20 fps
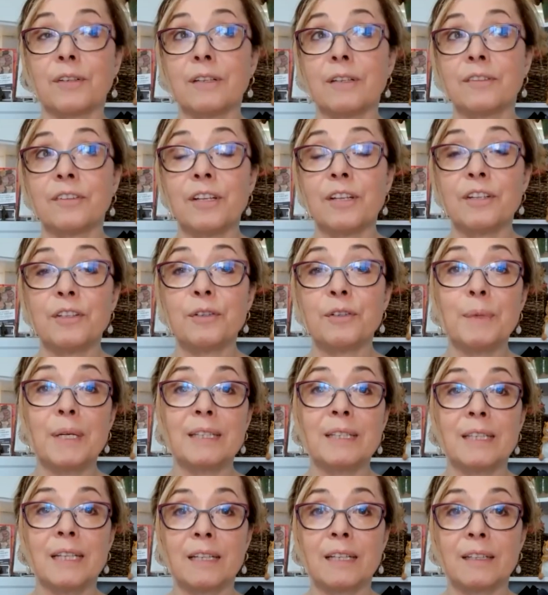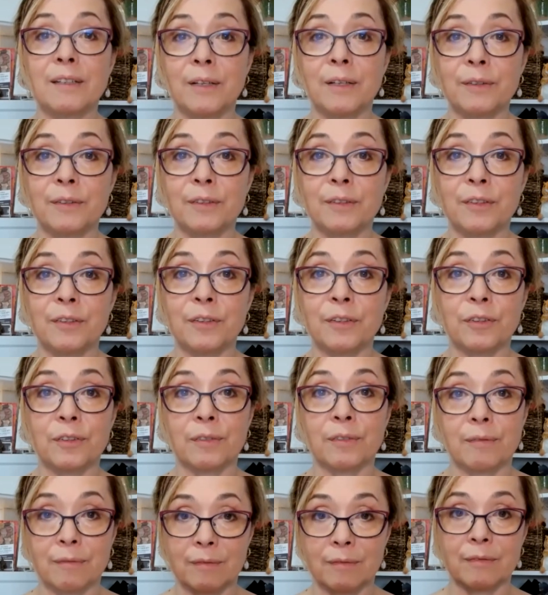let's say you made that hard decision,
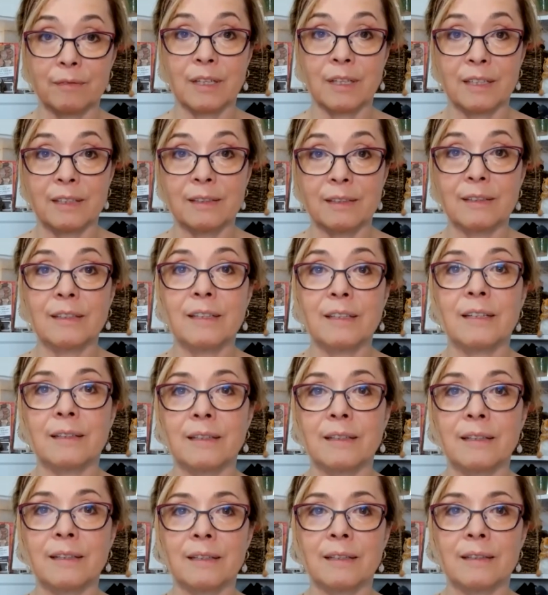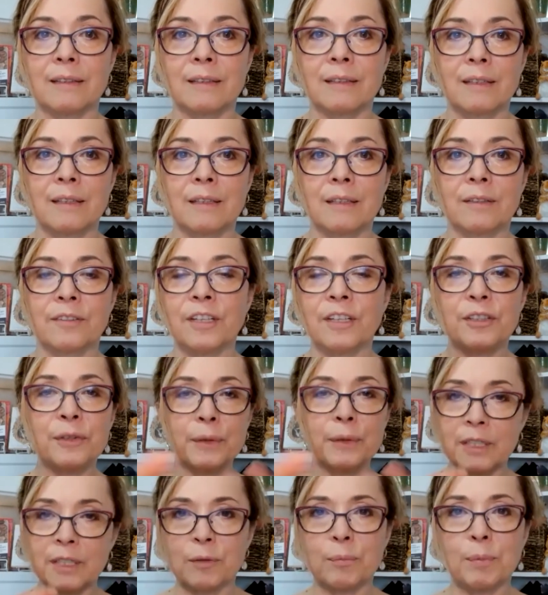right? And then say you
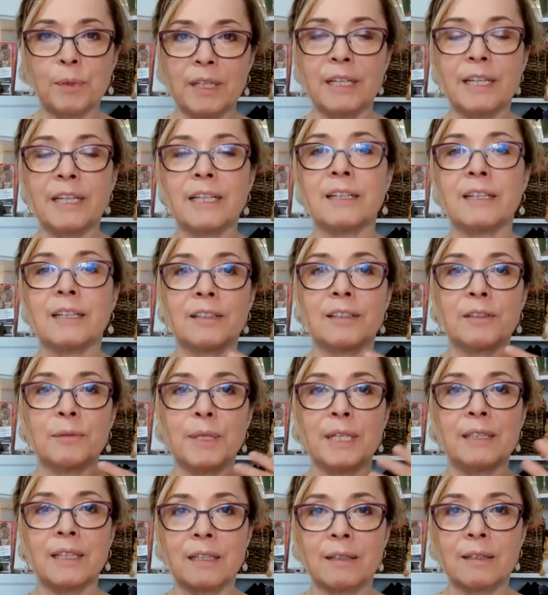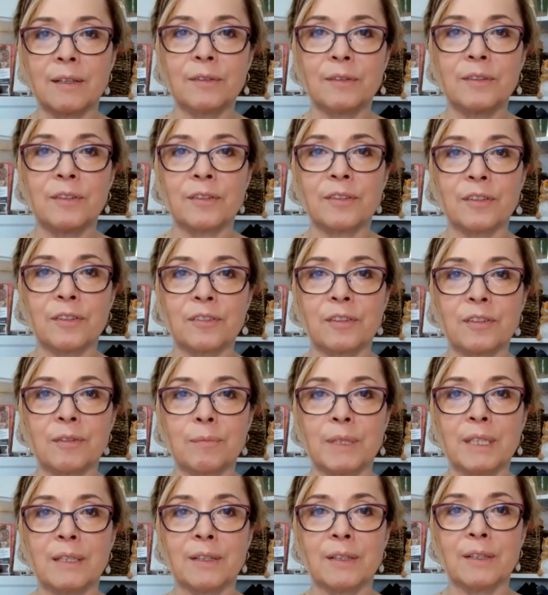and I are playing and you made that hard decision
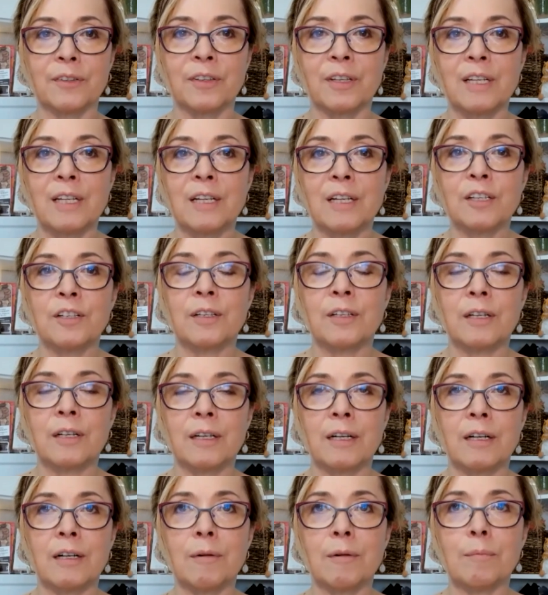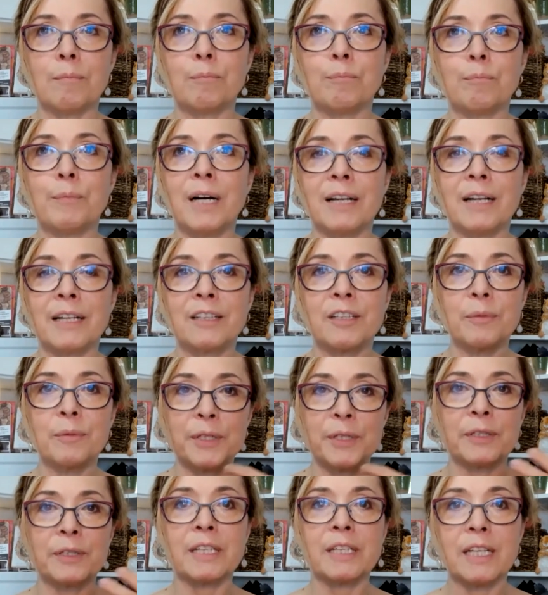because uh, my
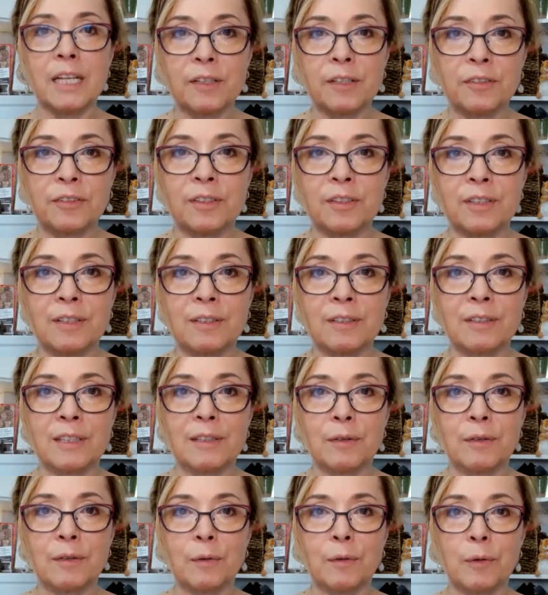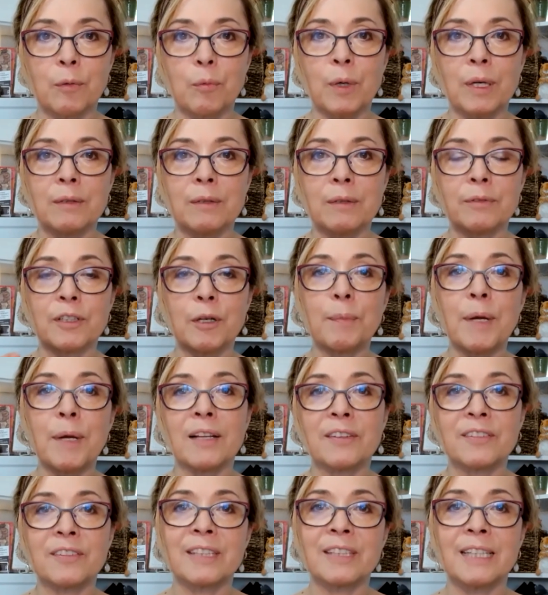communication or whatever
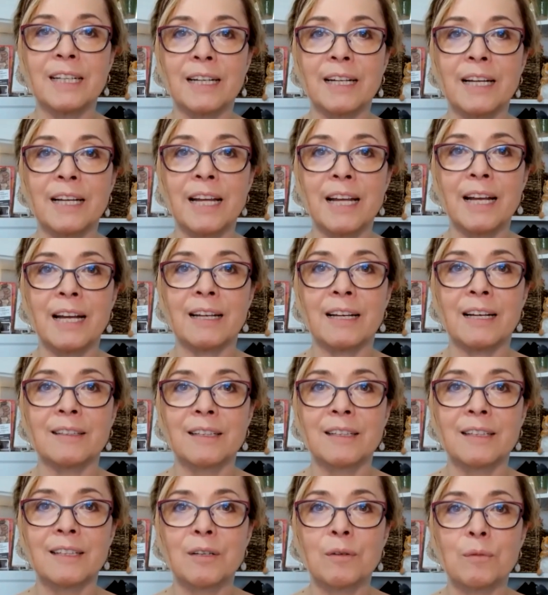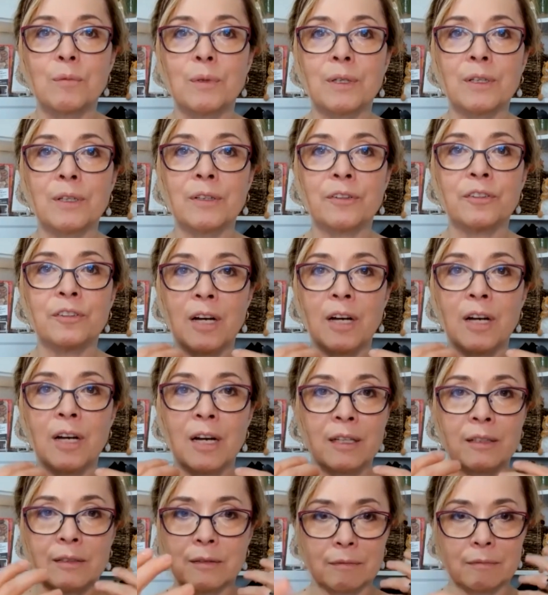capacity I had was
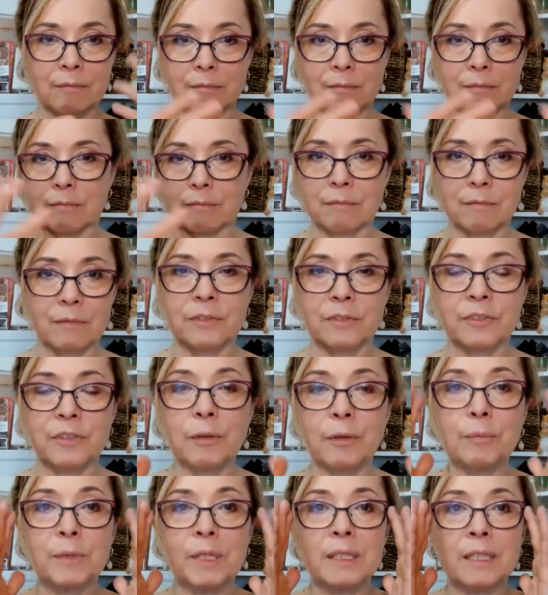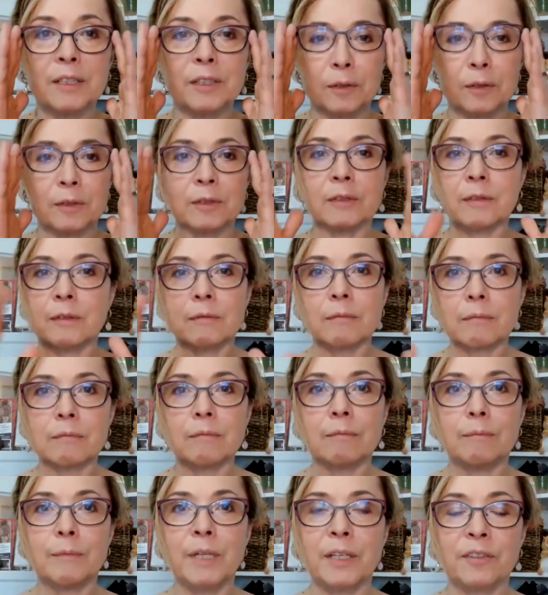not something that you could
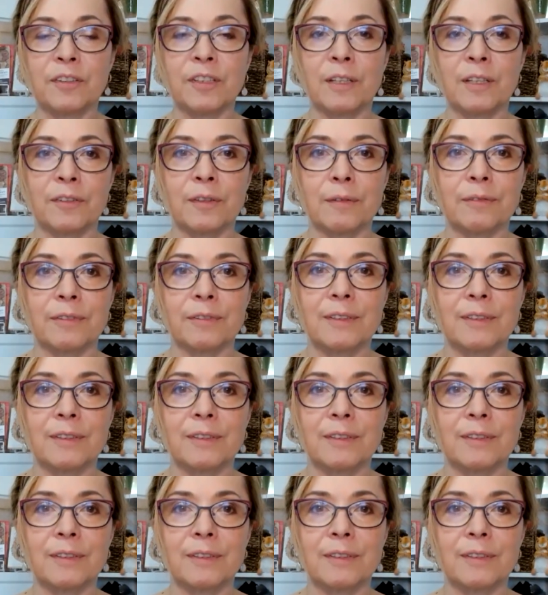make sense of.